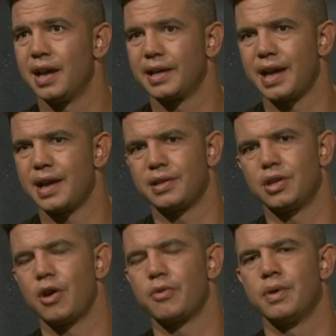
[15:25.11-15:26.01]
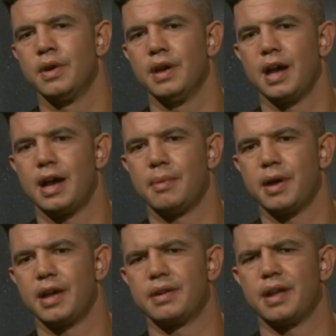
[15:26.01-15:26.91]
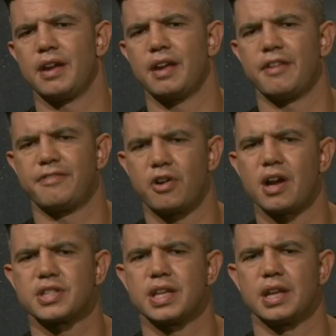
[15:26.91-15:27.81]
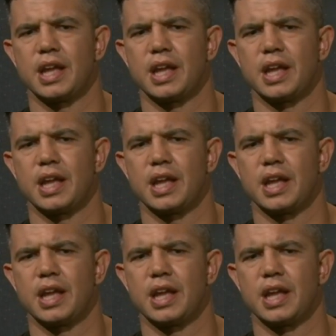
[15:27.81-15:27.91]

Again, you know, um, and, and, and for us in,